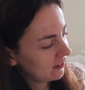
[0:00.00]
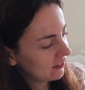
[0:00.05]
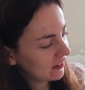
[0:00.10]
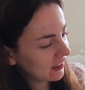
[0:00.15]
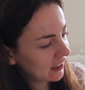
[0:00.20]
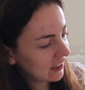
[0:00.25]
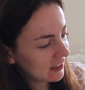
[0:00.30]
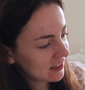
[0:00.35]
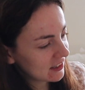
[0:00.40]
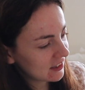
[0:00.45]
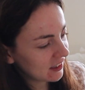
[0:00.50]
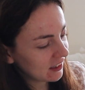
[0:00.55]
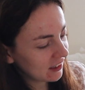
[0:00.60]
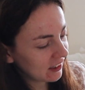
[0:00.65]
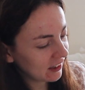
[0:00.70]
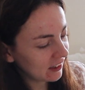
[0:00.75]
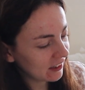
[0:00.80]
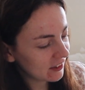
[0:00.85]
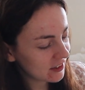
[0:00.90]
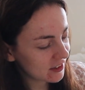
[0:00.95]
That is the
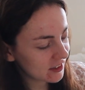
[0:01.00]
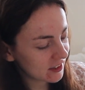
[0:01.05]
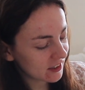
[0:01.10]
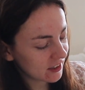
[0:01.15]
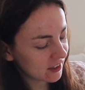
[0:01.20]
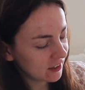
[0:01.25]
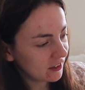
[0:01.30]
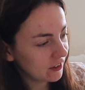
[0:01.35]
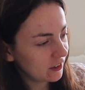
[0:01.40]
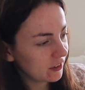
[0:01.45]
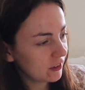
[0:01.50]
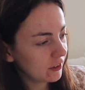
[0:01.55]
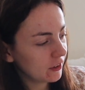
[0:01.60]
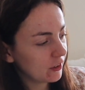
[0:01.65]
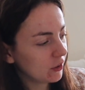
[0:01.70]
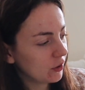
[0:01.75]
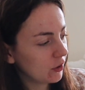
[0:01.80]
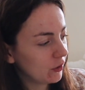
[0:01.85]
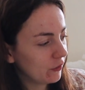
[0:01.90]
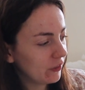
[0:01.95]
last
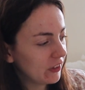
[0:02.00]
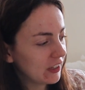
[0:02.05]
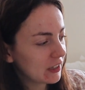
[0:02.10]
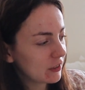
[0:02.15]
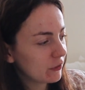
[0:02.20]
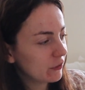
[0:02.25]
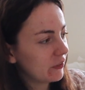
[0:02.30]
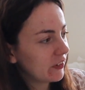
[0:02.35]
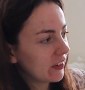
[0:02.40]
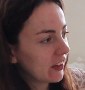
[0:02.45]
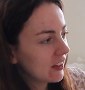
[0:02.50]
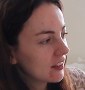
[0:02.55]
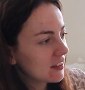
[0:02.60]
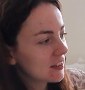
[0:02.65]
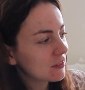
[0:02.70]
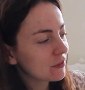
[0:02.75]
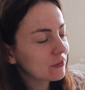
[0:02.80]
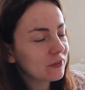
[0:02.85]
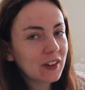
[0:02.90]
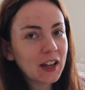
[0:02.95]
of this
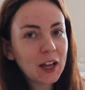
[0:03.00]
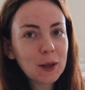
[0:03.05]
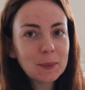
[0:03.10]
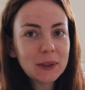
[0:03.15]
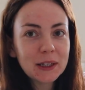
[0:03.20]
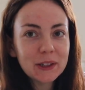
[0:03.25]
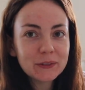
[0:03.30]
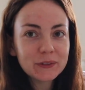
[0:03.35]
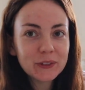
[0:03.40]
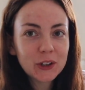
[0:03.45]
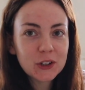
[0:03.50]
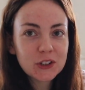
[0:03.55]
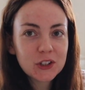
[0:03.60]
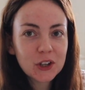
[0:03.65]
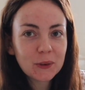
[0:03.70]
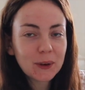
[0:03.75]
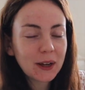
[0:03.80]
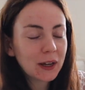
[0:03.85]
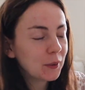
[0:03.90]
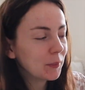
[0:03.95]
first family
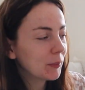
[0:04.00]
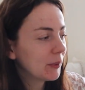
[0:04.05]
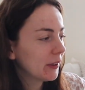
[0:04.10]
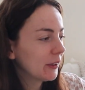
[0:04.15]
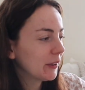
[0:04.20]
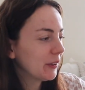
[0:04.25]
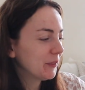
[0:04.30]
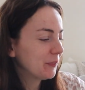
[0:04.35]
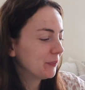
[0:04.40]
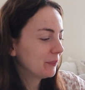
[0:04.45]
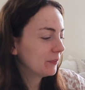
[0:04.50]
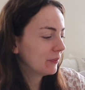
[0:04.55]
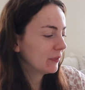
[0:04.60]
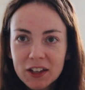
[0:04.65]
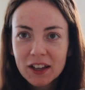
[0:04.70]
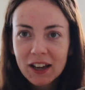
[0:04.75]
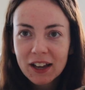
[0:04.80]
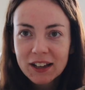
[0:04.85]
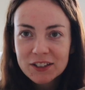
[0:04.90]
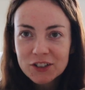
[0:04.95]
photo album.
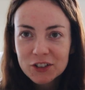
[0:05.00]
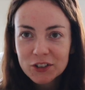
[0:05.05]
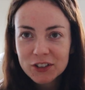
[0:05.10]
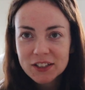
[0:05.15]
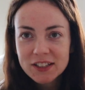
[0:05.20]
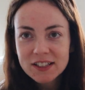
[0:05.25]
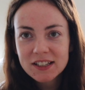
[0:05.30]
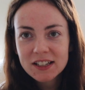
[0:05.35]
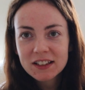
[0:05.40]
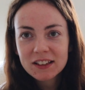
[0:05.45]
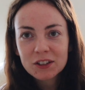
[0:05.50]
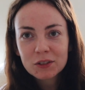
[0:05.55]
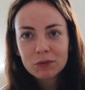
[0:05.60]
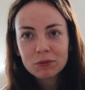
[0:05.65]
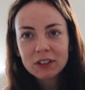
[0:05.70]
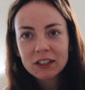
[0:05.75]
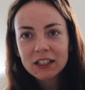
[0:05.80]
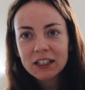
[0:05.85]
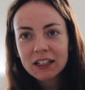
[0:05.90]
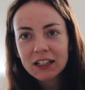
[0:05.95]
As you can see, there's
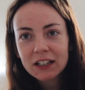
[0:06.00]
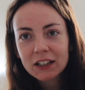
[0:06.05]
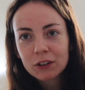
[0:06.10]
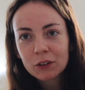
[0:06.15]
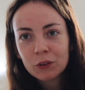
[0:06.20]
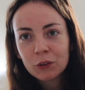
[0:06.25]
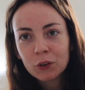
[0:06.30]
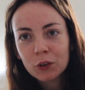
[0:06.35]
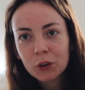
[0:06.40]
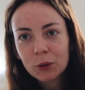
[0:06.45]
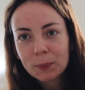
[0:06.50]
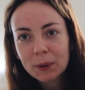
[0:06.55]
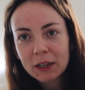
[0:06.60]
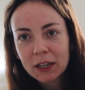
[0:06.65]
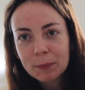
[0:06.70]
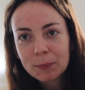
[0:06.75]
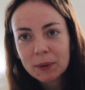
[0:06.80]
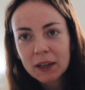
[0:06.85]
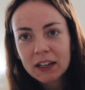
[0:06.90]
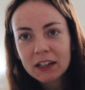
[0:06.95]
really like not
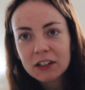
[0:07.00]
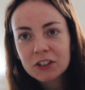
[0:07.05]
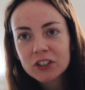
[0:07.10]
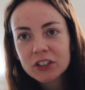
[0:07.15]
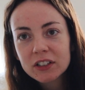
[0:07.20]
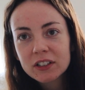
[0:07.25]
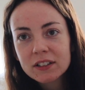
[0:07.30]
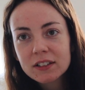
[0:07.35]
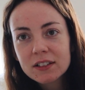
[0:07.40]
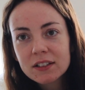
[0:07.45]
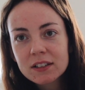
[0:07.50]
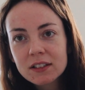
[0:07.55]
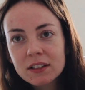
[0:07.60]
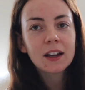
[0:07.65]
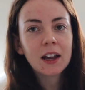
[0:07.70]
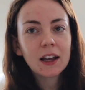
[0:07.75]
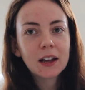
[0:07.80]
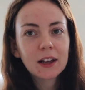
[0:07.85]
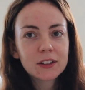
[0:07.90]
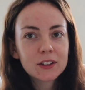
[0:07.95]
many pages.
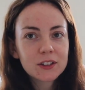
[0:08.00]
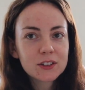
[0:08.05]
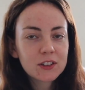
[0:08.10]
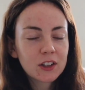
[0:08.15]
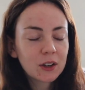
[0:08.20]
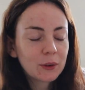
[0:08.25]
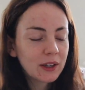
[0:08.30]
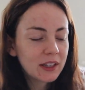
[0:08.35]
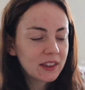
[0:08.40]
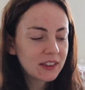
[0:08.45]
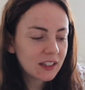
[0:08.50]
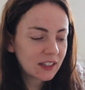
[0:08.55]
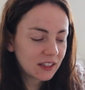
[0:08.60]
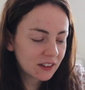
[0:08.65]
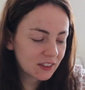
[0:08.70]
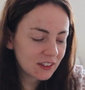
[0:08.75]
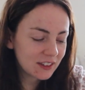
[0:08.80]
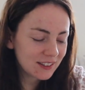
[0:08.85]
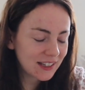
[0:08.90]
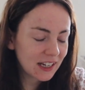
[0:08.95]
So I
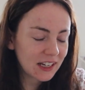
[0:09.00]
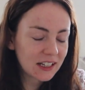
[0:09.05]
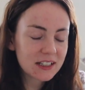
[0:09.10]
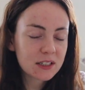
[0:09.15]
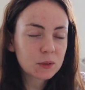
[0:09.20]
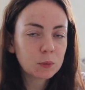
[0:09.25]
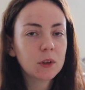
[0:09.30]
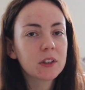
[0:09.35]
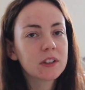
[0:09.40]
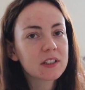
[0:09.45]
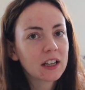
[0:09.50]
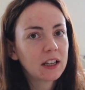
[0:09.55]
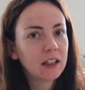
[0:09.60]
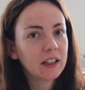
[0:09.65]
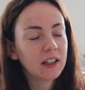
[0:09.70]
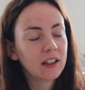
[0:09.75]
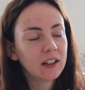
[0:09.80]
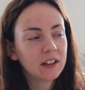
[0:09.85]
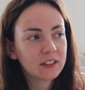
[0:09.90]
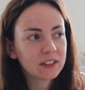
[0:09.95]
think the next ones I,
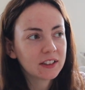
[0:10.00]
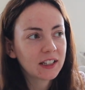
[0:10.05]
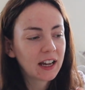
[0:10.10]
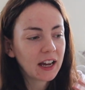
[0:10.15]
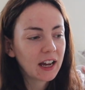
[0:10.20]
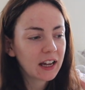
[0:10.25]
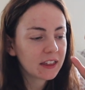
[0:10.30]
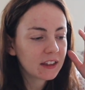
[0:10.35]
I'll get, I